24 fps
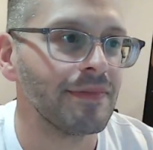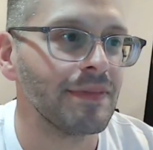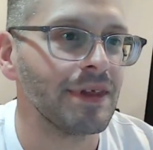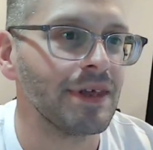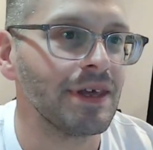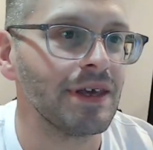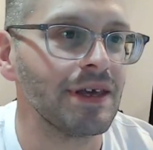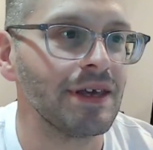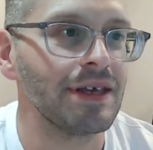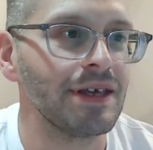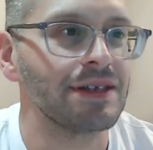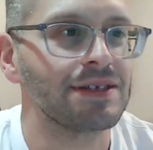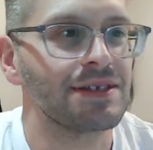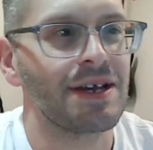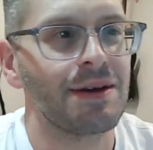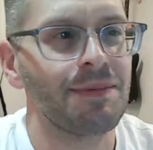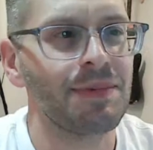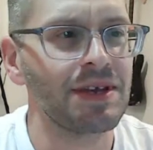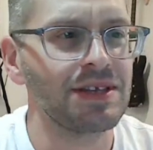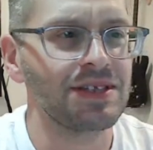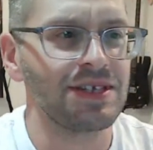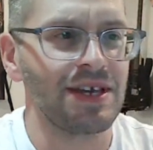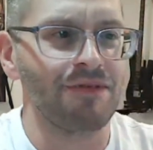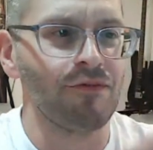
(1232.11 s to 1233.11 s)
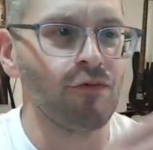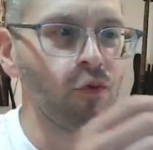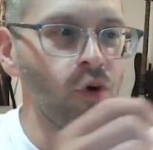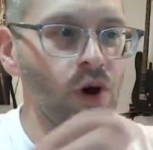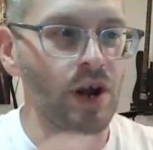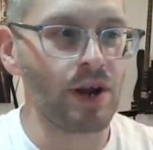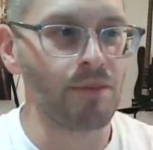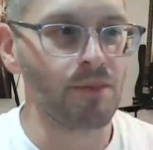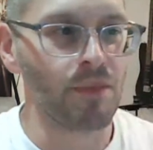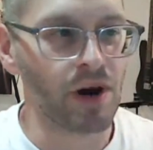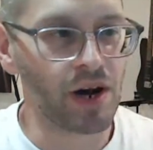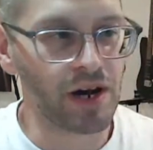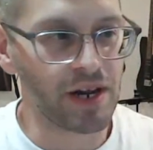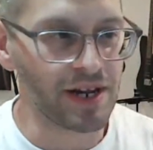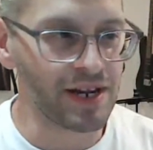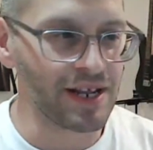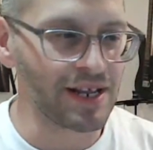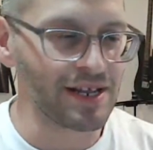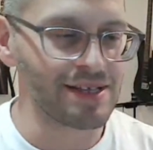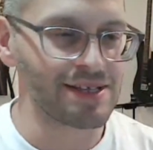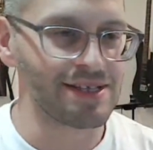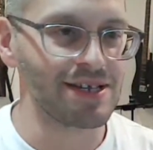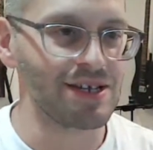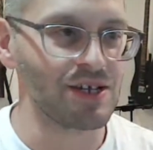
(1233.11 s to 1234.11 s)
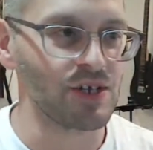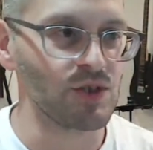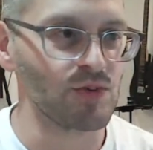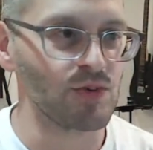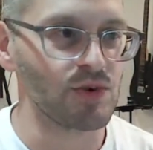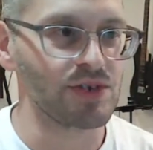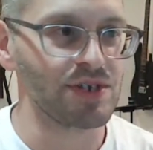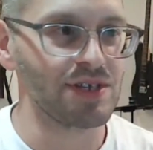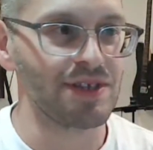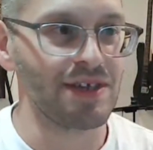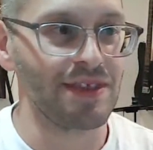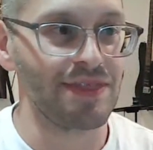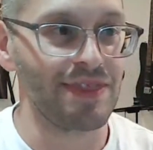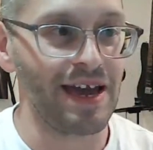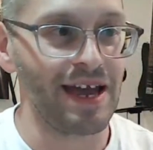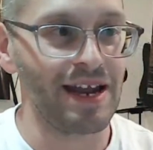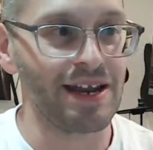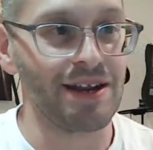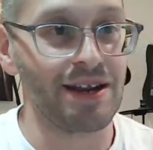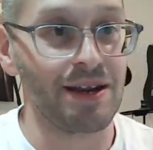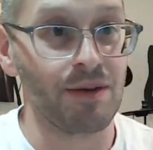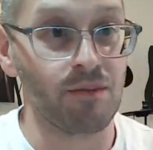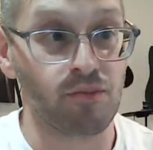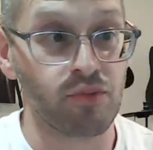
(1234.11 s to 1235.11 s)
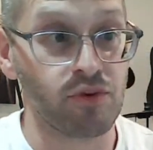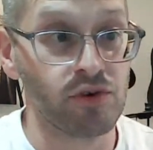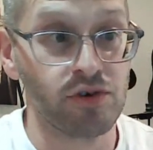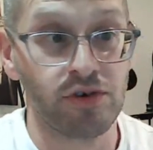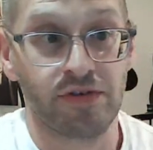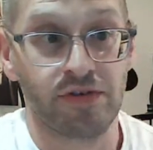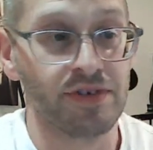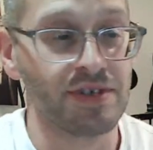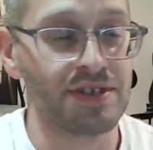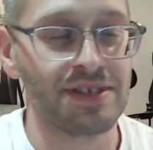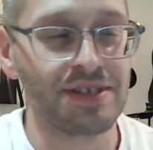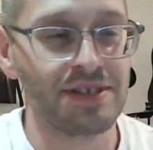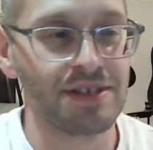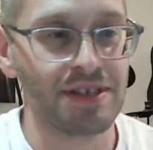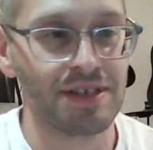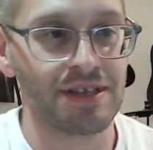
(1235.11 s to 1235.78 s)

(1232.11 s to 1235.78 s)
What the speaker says: it's not because you have one marketing and salesperson that improves.